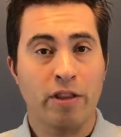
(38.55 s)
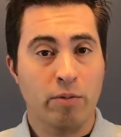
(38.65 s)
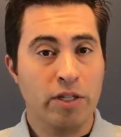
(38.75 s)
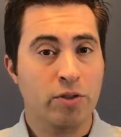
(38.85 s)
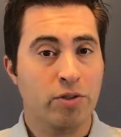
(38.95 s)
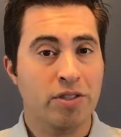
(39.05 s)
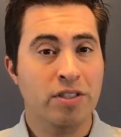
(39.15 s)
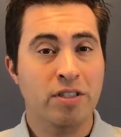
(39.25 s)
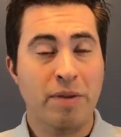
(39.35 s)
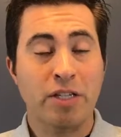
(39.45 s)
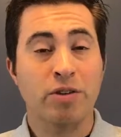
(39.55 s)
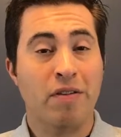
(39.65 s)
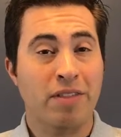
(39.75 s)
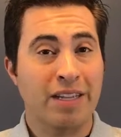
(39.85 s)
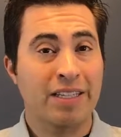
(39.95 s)
and the resources to make sure
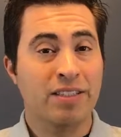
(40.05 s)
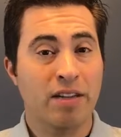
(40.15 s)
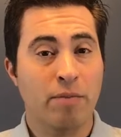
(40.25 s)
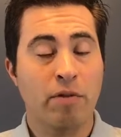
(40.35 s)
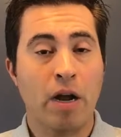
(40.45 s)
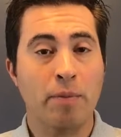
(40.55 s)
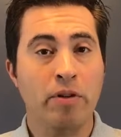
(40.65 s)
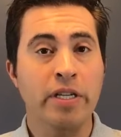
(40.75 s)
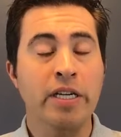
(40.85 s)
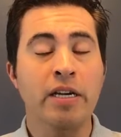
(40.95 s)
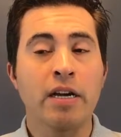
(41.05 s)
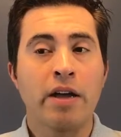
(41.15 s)
everything gets done properly,